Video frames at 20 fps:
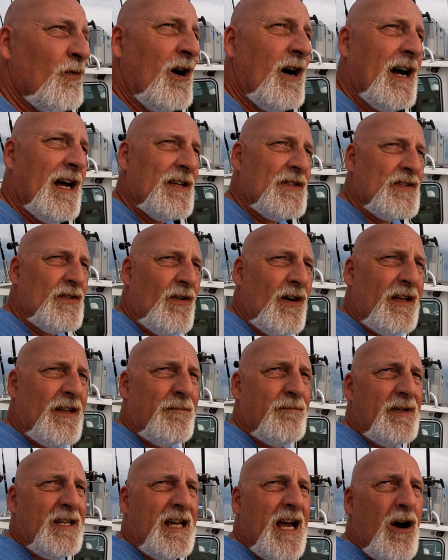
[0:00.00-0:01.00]
why, so I
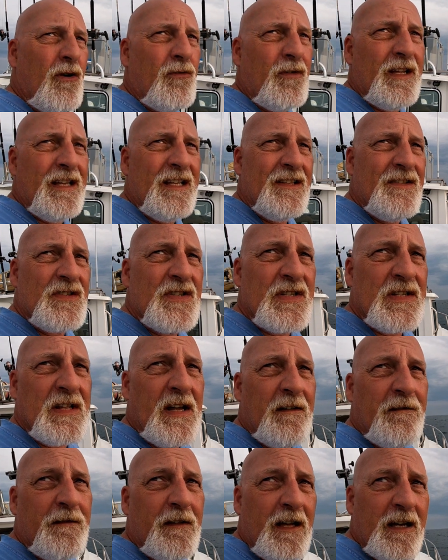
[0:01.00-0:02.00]
can be out in
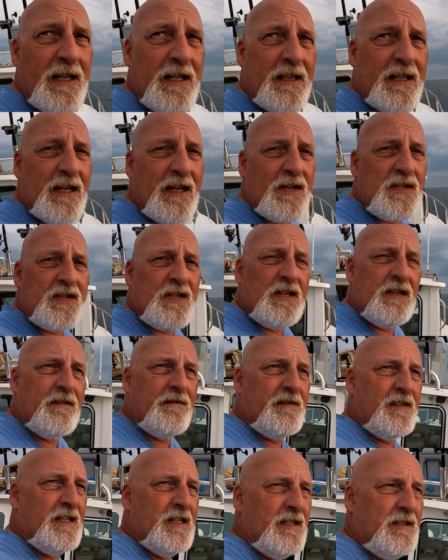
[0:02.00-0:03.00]
stuff like this
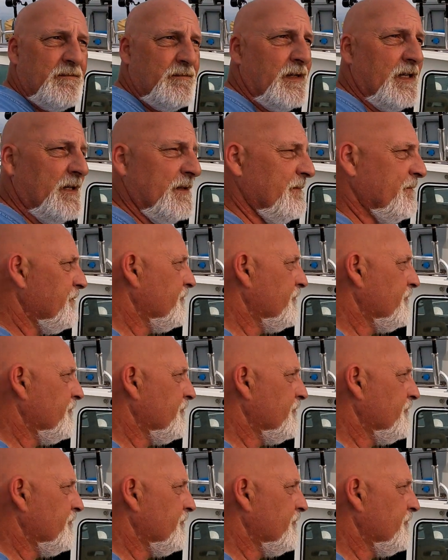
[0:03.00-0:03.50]
if need be.